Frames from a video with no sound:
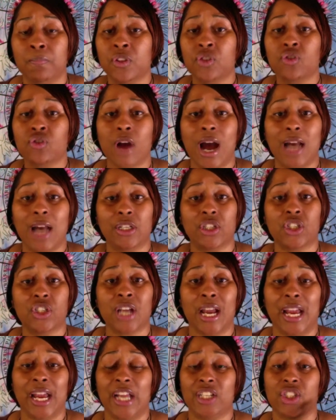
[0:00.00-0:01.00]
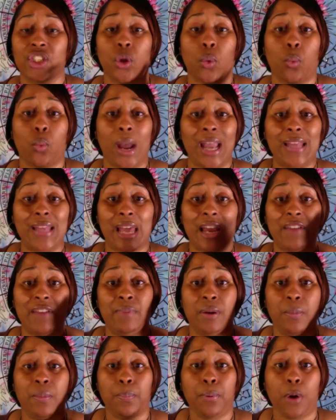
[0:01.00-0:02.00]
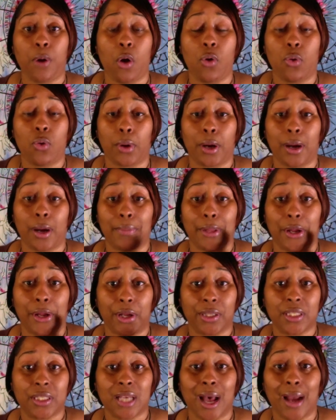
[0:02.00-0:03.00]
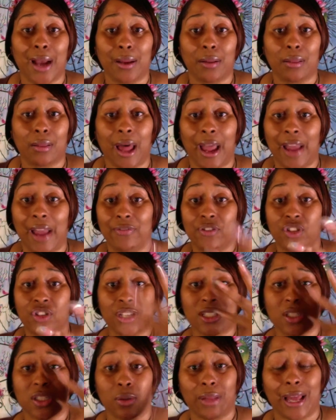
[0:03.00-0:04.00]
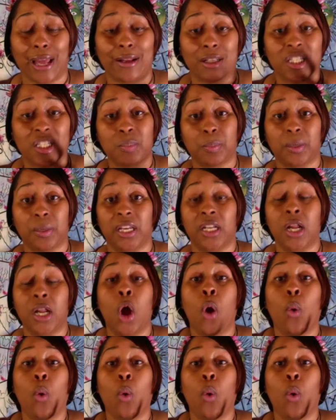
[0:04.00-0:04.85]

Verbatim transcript: trying to change the way they've been programmed their entire life just so they can spend